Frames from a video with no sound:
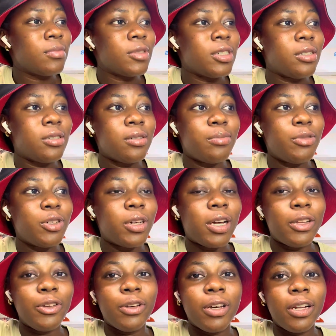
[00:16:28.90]
um, you
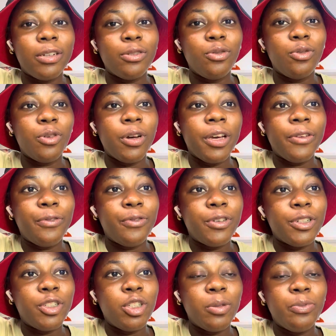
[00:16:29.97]
can you can grow a
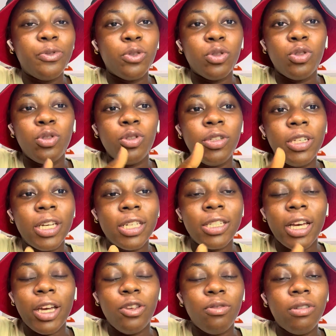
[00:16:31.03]
friendship for two years
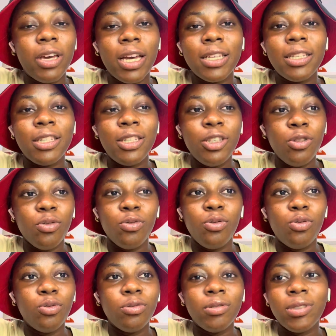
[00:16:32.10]
and you guys still
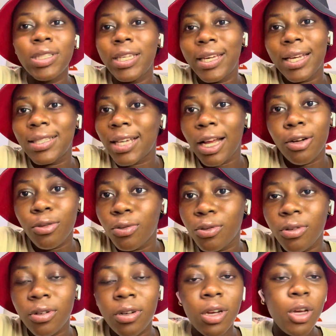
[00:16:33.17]
don't get
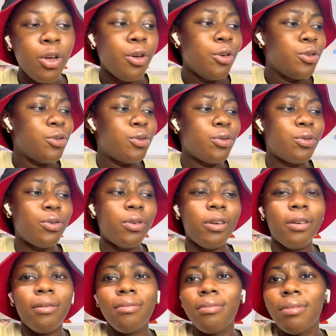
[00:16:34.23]
along so
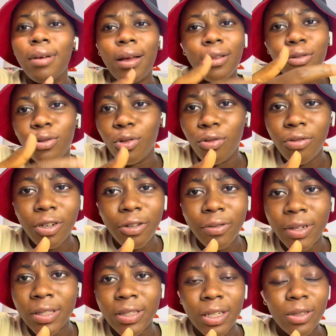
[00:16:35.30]
no
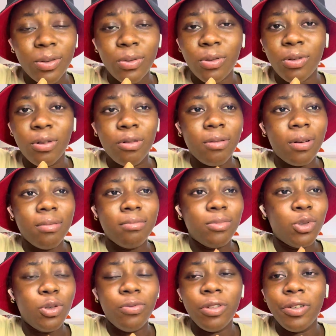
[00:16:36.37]
regret at all
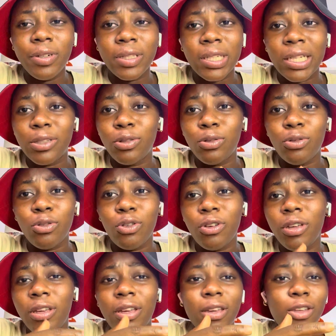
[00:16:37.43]
no regret at all
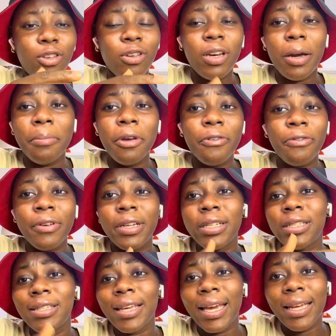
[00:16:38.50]
you can make
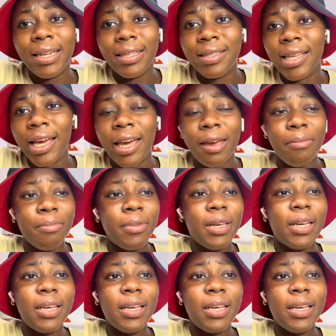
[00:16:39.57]
friends anytime